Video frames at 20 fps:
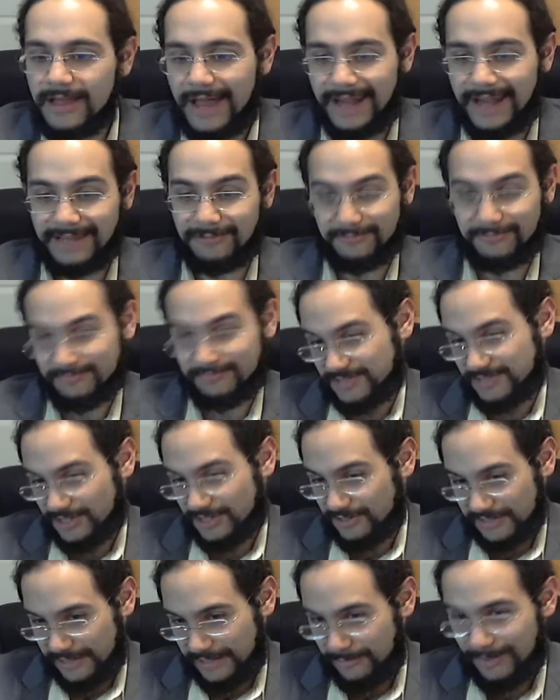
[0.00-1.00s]
And he
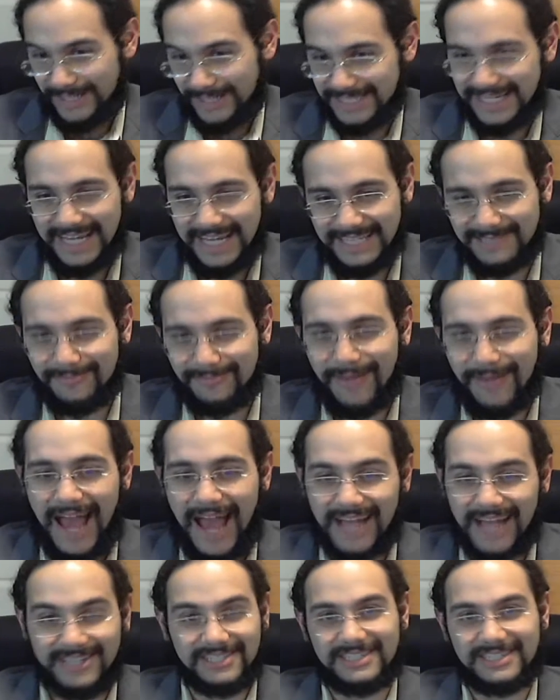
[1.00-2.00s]
certainly wasn't as
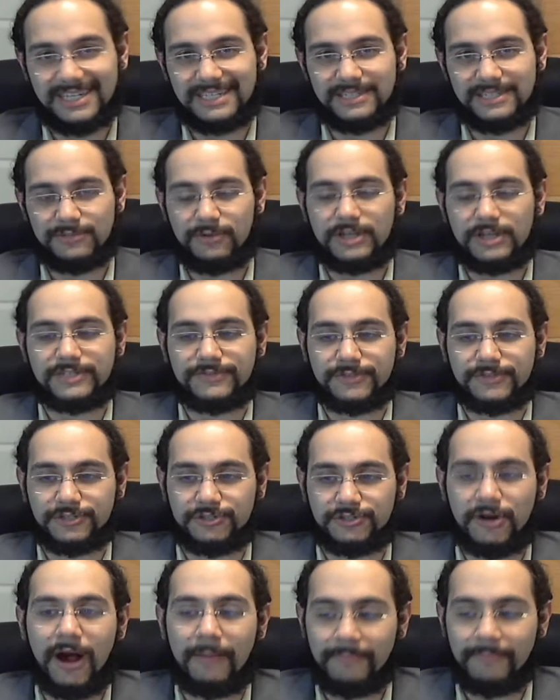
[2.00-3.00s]
impassioned as he was for
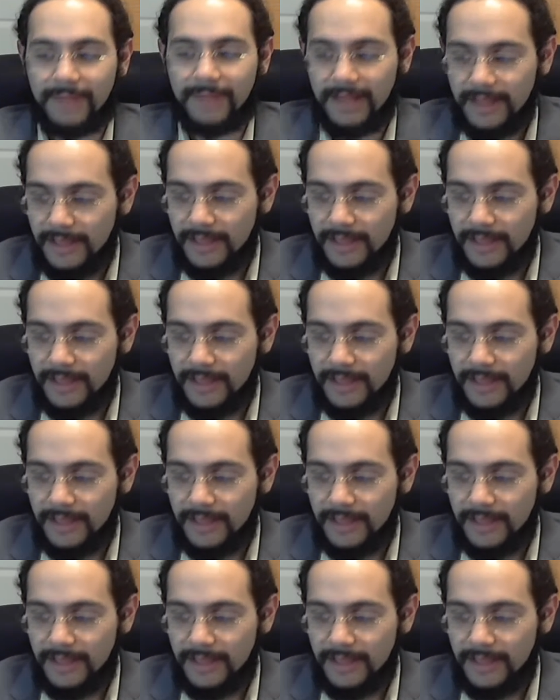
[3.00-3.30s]
Trump.